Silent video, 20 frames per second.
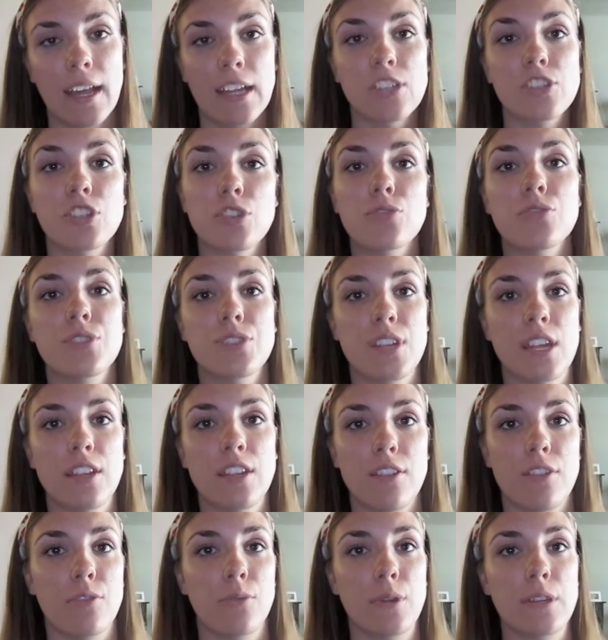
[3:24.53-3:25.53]
I chose to
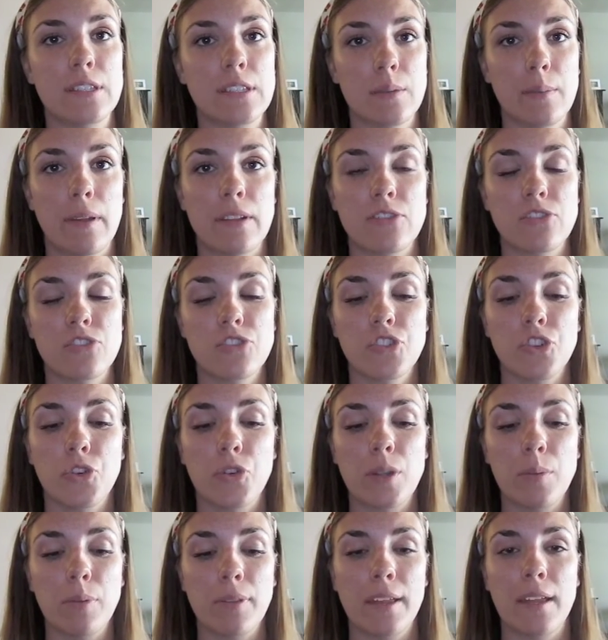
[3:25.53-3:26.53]
take 3-semester
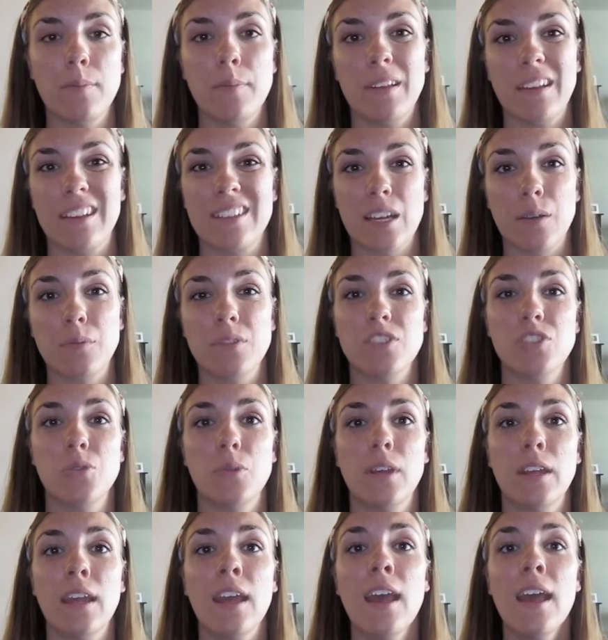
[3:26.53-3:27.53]
degree plan because I was
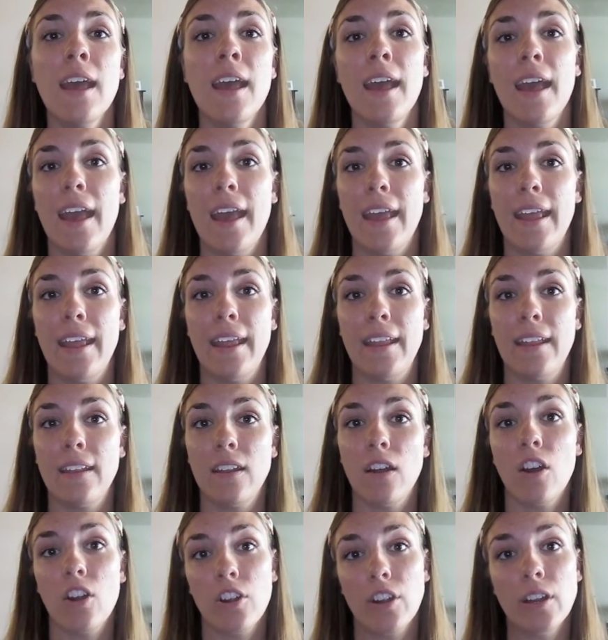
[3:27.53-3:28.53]
doing
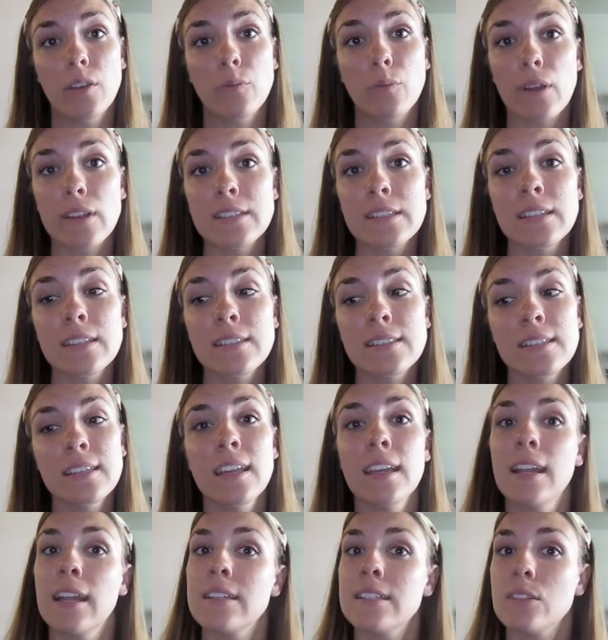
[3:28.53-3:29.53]
an RN
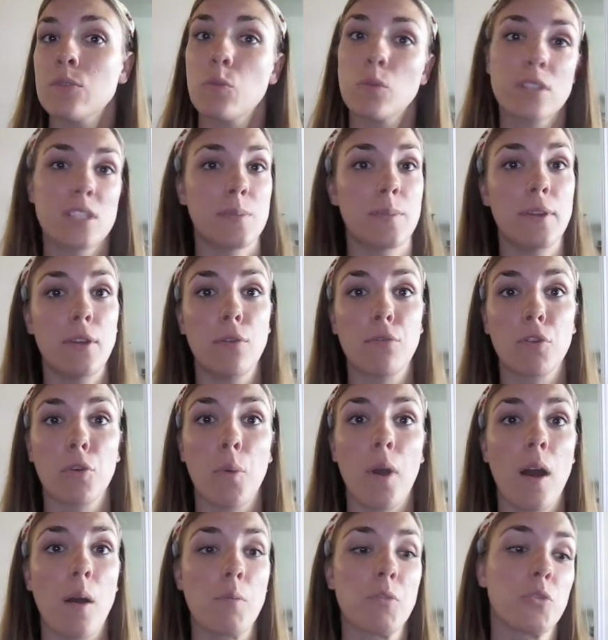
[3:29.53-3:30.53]
residency, and I didn't want to be
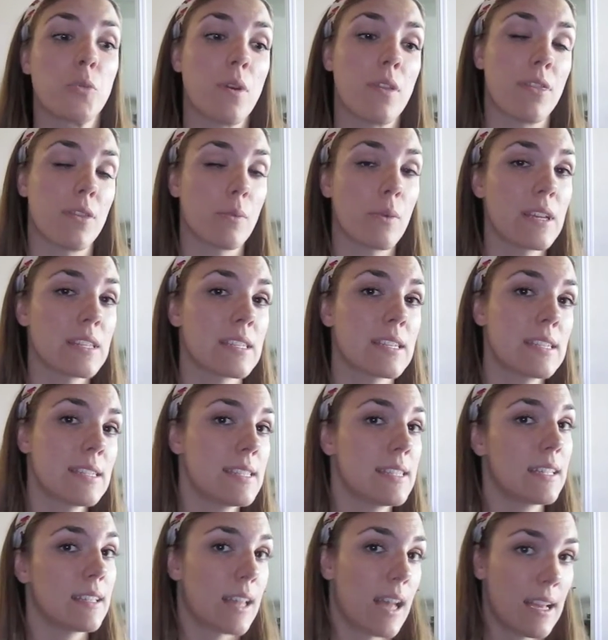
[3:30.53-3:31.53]
overwhelmed with the
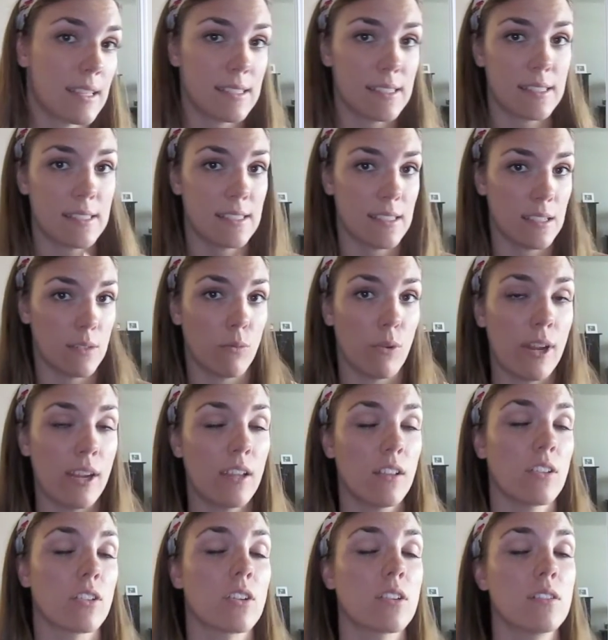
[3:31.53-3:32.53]
residency classes and
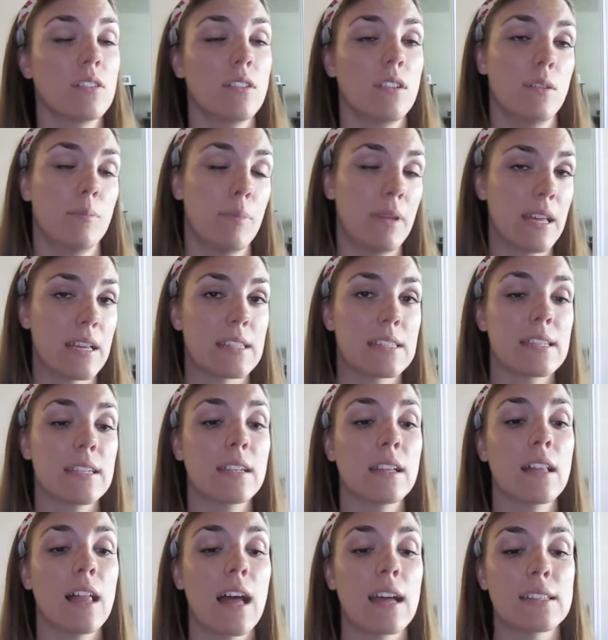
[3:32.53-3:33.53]
regular
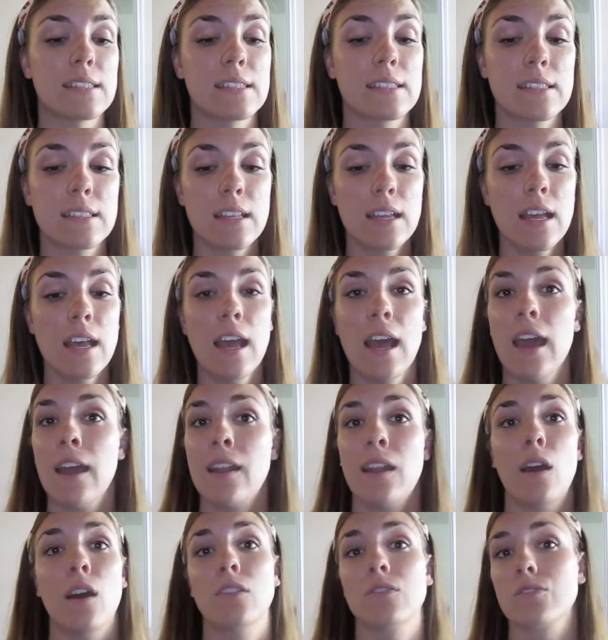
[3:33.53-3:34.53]
BSN classes,
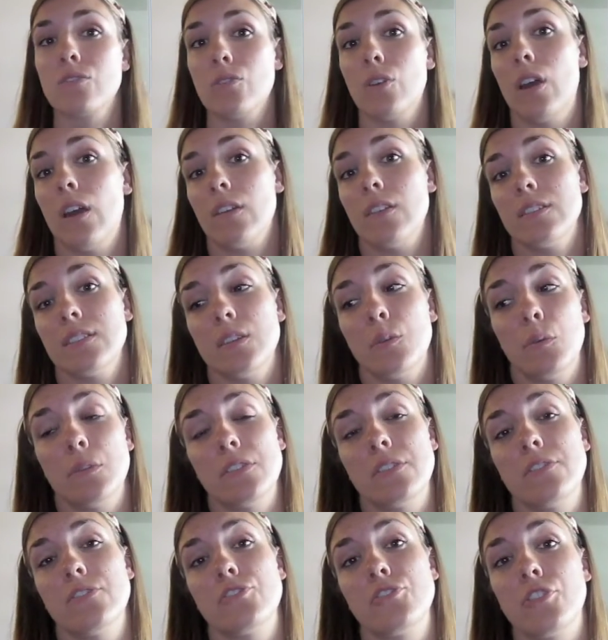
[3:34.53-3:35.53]
and I honestly
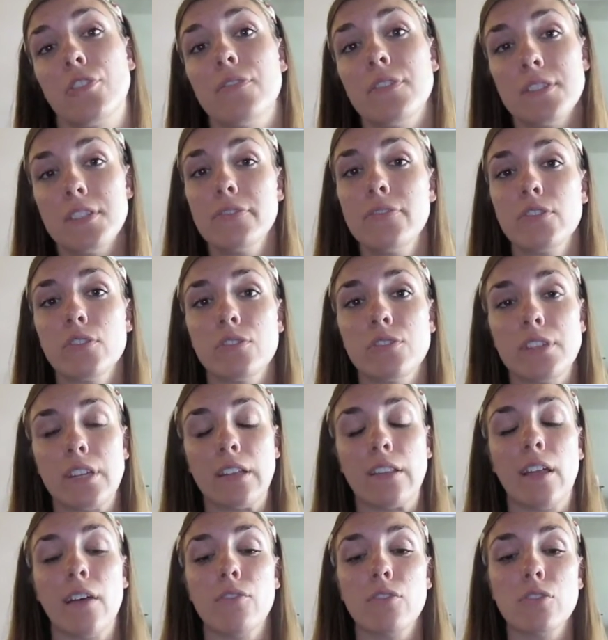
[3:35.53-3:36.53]
wasn't sure of the difficulty
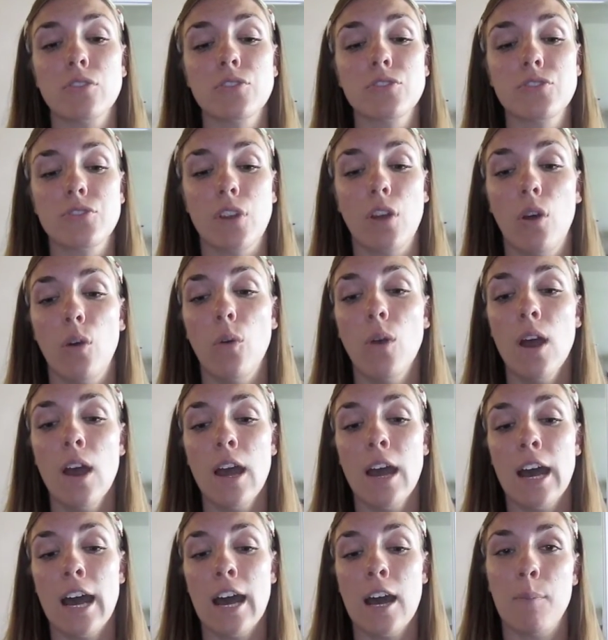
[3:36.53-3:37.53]
level. So
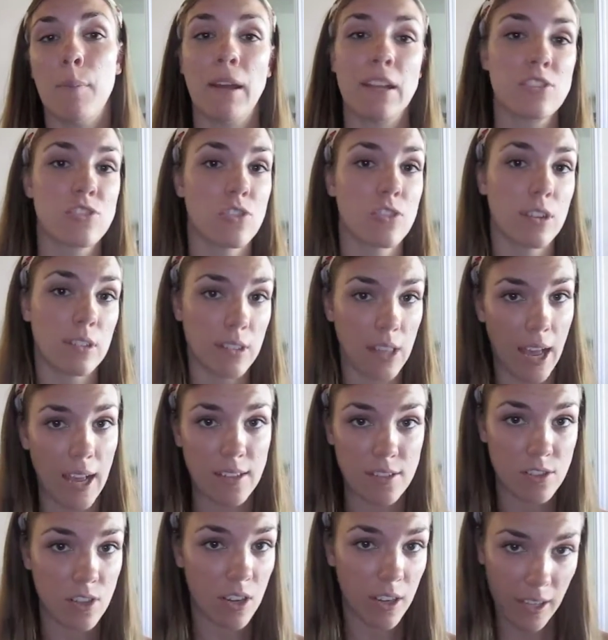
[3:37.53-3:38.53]
I started
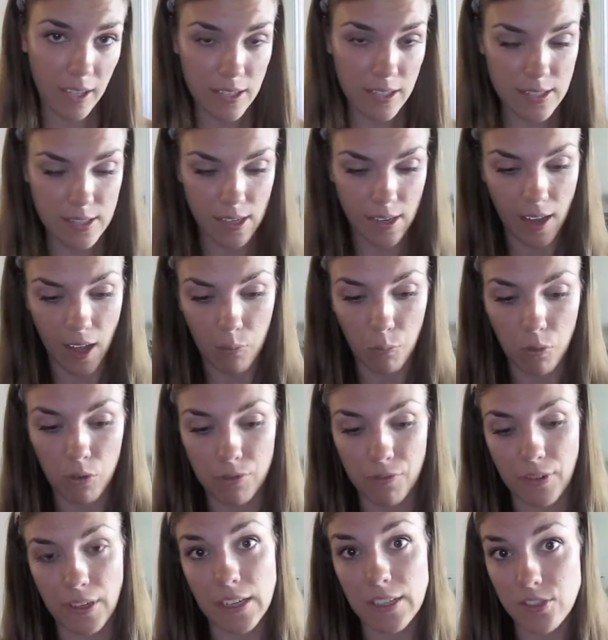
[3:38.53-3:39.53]
last August, and I will
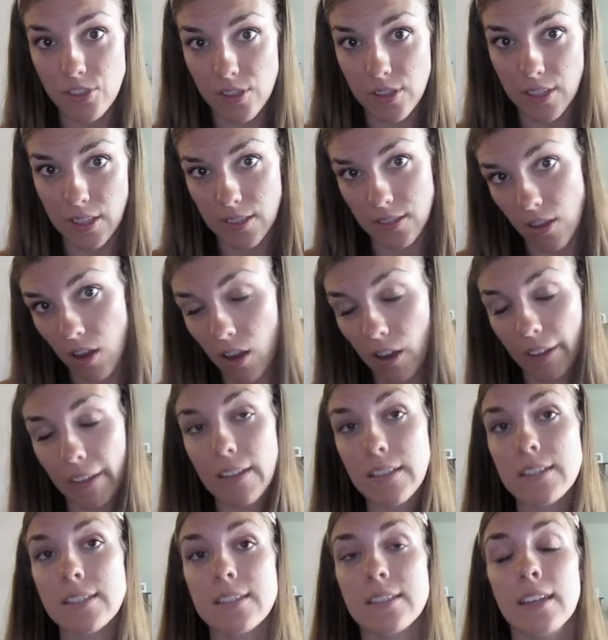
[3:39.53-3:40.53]
finish this
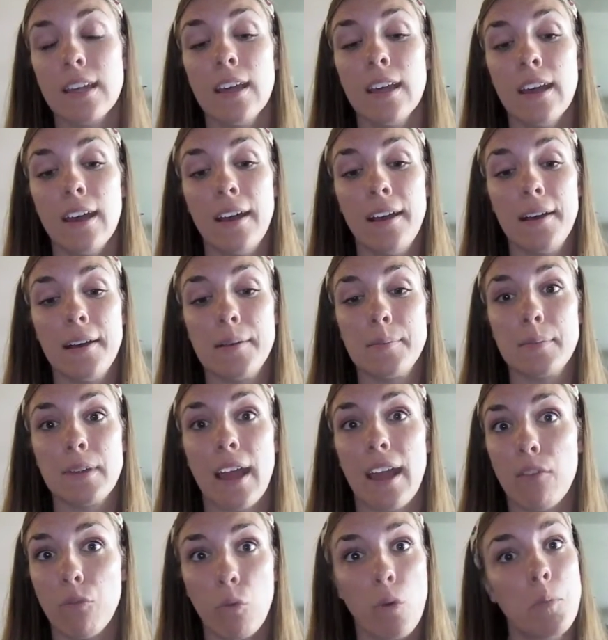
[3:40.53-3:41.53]
August.
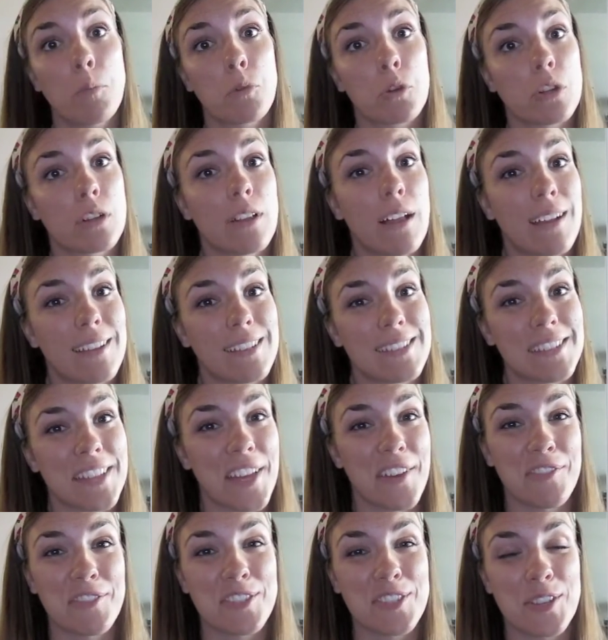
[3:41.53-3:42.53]
I have one more class
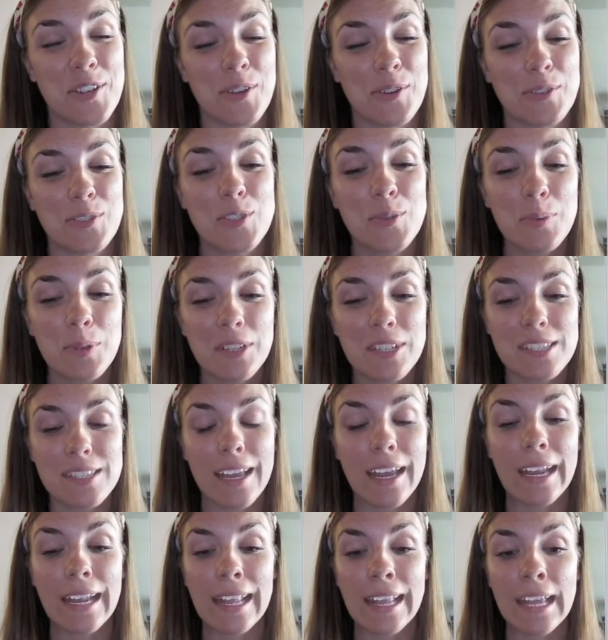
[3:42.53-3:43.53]
left, so super
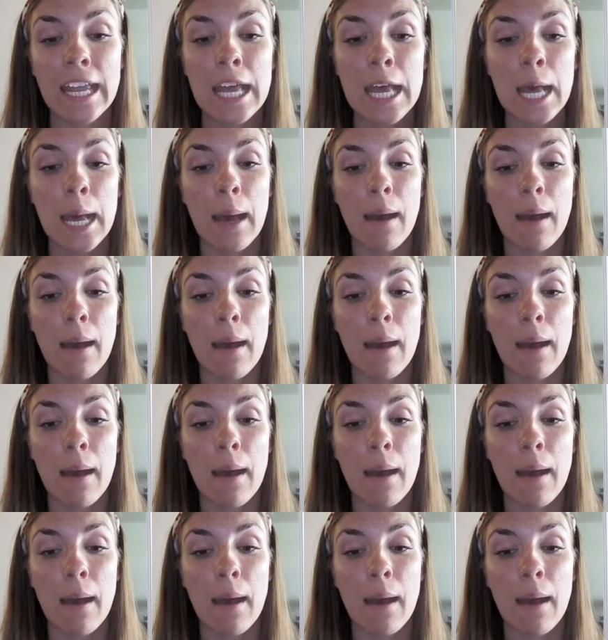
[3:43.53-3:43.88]
exciting.